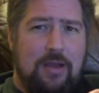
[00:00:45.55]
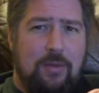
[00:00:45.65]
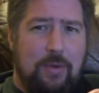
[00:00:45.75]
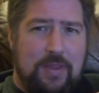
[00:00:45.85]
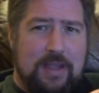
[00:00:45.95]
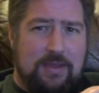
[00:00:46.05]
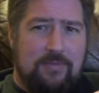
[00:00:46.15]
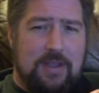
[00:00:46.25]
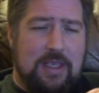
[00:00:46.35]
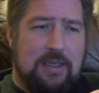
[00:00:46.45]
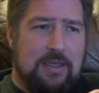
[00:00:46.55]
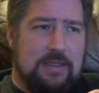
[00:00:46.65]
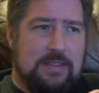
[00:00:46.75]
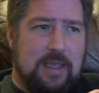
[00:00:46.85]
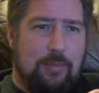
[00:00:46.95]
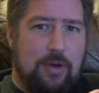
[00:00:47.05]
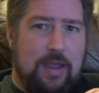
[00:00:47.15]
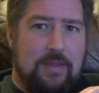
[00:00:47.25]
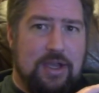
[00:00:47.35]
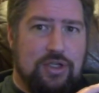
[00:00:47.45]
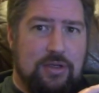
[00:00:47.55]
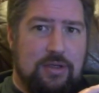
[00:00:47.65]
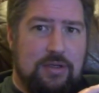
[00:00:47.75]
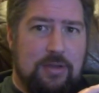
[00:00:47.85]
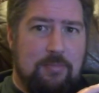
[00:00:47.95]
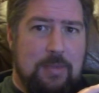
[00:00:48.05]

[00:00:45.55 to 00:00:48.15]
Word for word: when they convene in December and they should